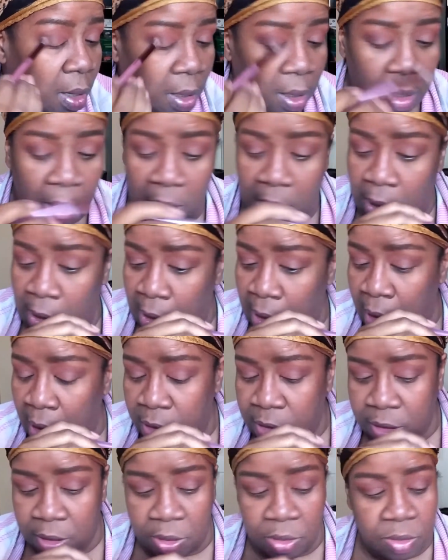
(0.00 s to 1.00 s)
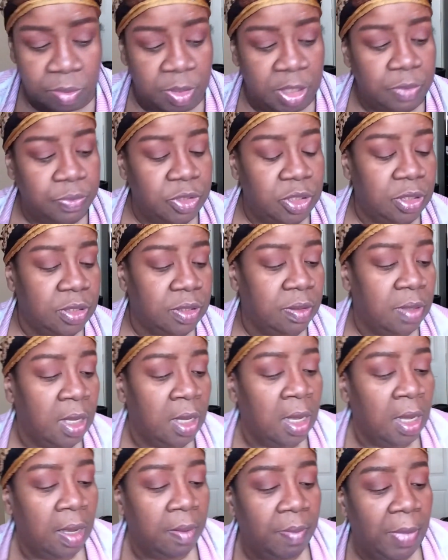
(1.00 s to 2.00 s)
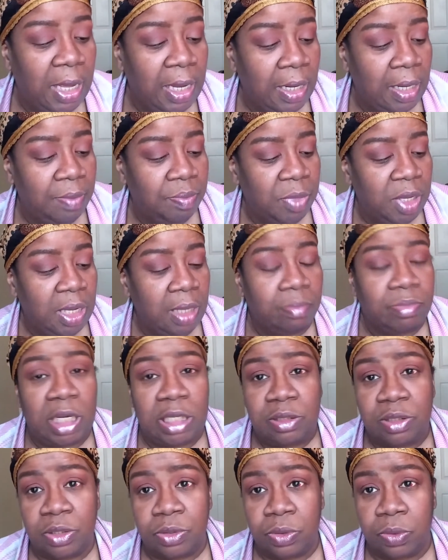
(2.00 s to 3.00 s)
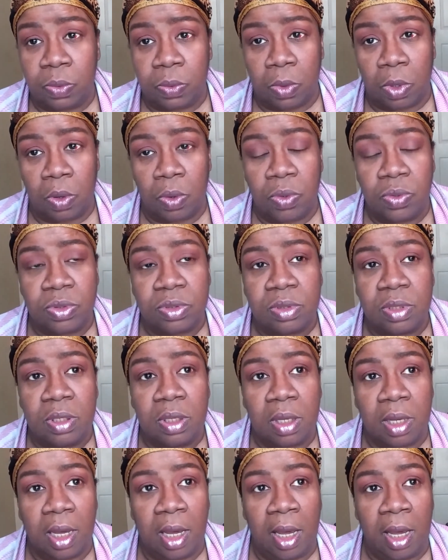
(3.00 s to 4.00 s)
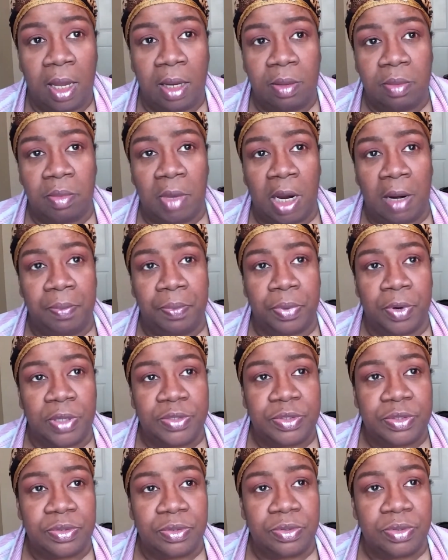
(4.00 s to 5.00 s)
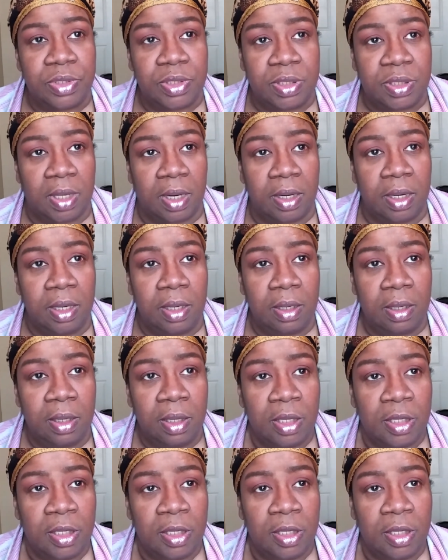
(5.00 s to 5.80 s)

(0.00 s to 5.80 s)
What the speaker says: Excuse me. It was just mainly me and my sister Rose and my brother Sonny